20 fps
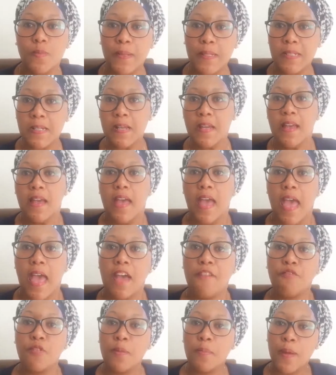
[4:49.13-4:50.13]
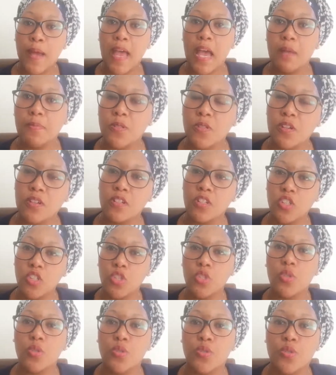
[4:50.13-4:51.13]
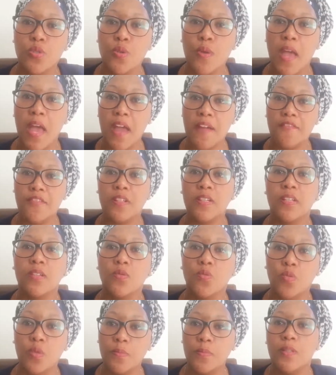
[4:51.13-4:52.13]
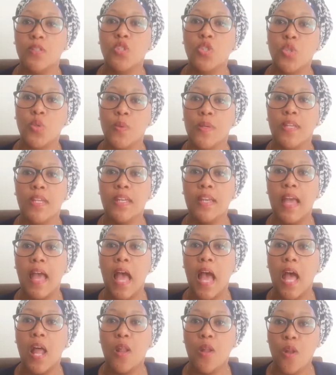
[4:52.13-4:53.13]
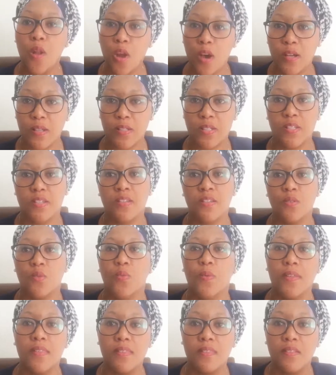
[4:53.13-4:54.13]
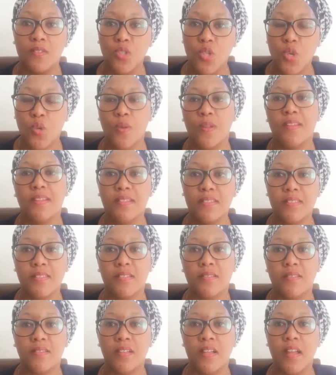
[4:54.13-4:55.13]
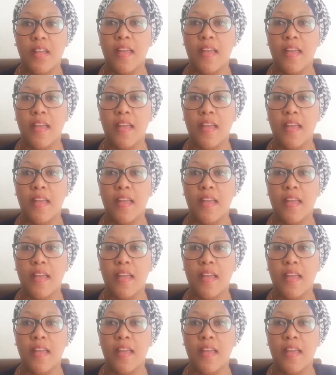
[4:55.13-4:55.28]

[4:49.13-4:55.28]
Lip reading: But have we perhaps gotten used to African women doing a lot with too little,